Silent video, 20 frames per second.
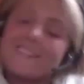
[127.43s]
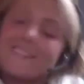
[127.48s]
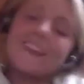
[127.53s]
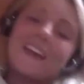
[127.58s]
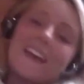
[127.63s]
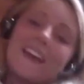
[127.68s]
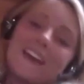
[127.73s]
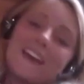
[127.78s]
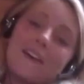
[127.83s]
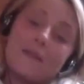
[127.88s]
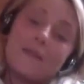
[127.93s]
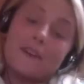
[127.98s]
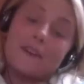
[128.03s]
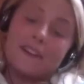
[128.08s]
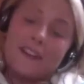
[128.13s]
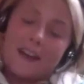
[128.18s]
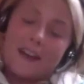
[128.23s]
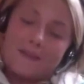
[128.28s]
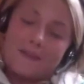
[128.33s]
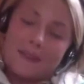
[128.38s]
Well,
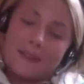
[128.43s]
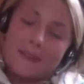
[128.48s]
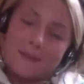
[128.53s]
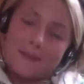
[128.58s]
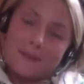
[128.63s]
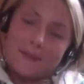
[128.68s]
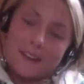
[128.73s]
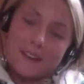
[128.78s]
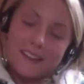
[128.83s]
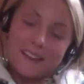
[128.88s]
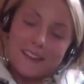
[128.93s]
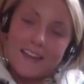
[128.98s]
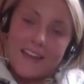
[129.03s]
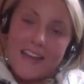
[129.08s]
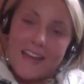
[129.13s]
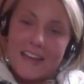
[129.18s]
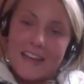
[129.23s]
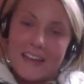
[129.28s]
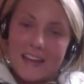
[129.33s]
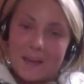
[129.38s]
I'm Gabriella,
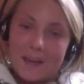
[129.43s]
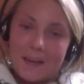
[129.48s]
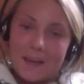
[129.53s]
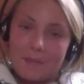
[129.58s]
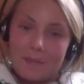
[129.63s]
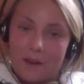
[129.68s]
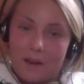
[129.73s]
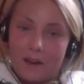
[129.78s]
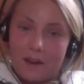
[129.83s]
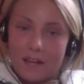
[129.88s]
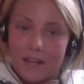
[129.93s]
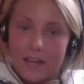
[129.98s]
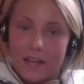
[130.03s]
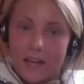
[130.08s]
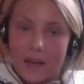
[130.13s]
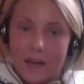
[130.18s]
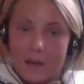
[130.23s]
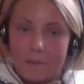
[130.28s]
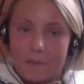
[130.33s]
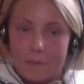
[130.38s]
and I blog
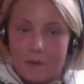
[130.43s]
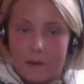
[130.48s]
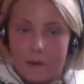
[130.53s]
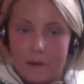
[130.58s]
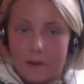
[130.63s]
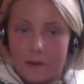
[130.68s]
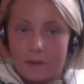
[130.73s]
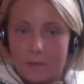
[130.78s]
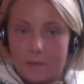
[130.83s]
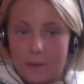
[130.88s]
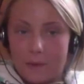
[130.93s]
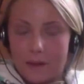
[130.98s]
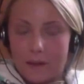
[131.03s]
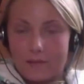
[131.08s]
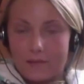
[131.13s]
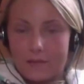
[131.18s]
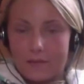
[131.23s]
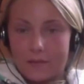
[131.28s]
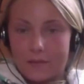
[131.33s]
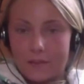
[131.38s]
at Beyond the
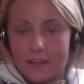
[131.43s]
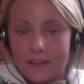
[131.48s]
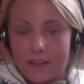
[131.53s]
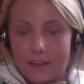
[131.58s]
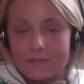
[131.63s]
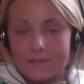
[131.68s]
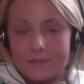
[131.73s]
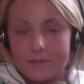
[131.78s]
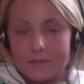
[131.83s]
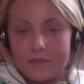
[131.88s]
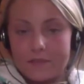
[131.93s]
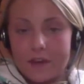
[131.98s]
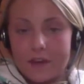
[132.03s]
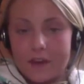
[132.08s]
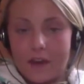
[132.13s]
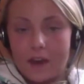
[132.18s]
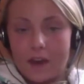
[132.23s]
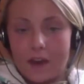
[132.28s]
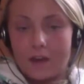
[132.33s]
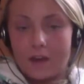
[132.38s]
Bite for Life,
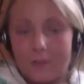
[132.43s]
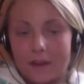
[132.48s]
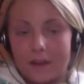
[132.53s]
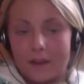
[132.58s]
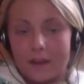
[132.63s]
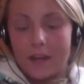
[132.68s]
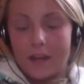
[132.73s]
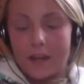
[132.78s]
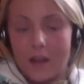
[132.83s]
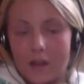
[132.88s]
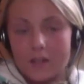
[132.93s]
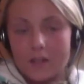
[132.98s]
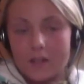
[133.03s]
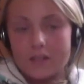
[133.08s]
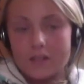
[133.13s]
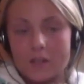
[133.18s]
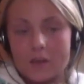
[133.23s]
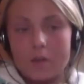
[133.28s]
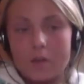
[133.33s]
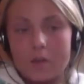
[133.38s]
and I
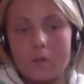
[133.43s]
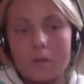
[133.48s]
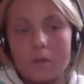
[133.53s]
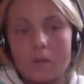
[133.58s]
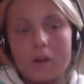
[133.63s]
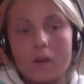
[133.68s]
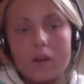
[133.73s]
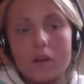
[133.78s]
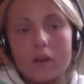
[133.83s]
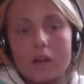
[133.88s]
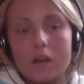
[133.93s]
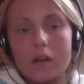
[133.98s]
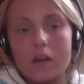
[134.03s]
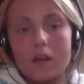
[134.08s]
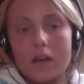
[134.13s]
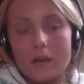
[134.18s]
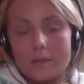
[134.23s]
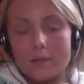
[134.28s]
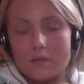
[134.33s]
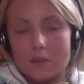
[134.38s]
also
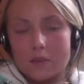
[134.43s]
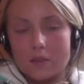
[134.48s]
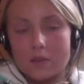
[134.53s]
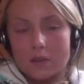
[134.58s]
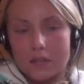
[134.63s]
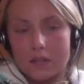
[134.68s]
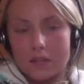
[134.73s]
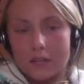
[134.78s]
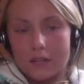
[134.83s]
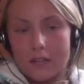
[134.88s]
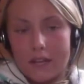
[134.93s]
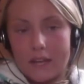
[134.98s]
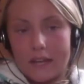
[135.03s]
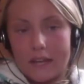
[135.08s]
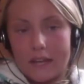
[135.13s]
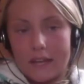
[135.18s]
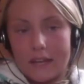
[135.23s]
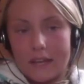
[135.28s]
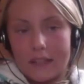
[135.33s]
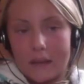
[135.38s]
am starting
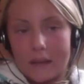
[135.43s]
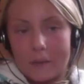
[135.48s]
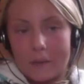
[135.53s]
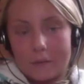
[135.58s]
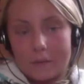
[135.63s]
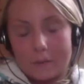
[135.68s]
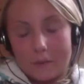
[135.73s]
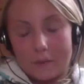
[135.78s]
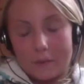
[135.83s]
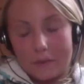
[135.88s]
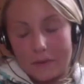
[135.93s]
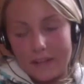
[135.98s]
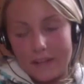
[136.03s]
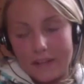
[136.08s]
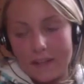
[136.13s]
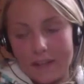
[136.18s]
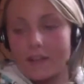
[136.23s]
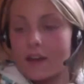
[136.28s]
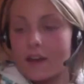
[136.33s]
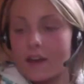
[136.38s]
a Lyme
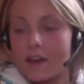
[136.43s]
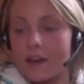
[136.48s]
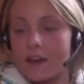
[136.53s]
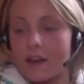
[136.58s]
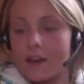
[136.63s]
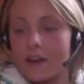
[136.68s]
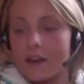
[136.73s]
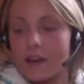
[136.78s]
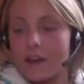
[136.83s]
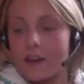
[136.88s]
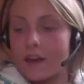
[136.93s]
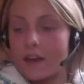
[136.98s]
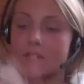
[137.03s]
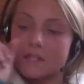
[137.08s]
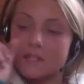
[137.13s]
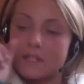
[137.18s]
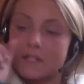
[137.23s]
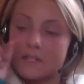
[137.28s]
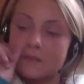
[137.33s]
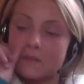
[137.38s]
community,
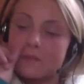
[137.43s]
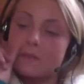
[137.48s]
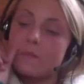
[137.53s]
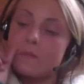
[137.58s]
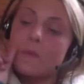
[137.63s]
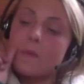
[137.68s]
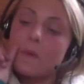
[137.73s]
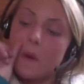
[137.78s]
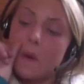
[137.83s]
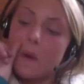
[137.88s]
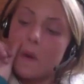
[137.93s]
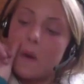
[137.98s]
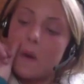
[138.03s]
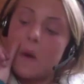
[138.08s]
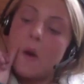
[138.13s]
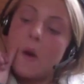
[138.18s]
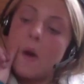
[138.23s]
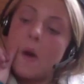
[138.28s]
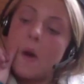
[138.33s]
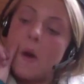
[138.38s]
which is
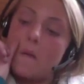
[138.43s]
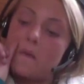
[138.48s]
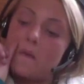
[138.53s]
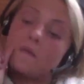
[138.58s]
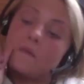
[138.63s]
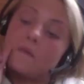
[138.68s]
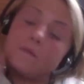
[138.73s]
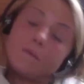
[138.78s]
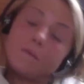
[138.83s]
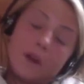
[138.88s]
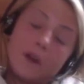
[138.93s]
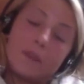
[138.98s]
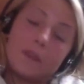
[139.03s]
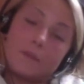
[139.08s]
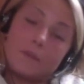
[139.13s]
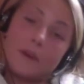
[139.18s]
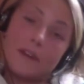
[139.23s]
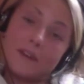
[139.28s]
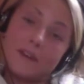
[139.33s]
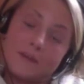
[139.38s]

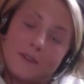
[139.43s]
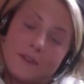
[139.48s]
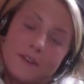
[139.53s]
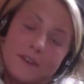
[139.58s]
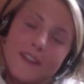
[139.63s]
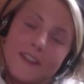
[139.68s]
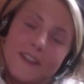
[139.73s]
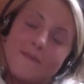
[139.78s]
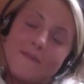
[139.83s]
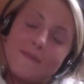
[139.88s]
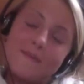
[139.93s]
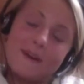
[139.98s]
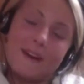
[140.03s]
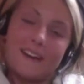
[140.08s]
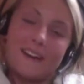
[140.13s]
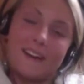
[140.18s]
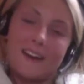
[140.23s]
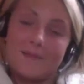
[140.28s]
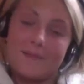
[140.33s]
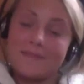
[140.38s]
Beyond the Bite community,
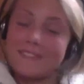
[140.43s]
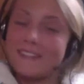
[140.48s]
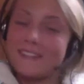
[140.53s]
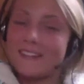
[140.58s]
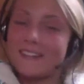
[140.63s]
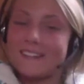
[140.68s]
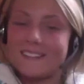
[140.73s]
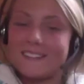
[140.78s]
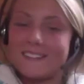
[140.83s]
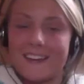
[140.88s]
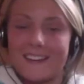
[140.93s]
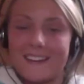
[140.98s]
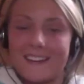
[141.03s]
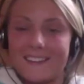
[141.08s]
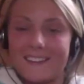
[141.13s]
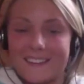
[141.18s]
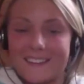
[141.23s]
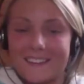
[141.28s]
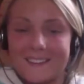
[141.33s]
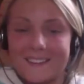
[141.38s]
but besides
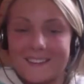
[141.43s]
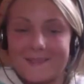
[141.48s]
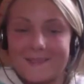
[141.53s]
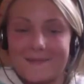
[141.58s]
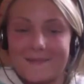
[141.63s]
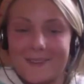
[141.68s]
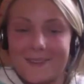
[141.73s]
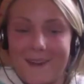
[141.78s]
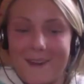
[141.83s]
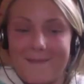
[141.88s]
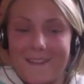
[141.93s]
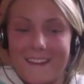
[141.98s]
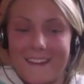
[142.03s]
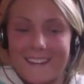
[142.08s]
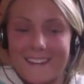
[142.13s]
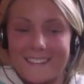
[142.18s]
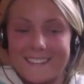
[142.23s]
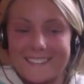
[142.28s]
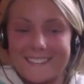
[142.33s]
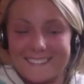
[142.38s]
that, that's where
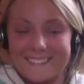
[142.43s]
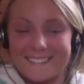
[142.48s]
I'm at.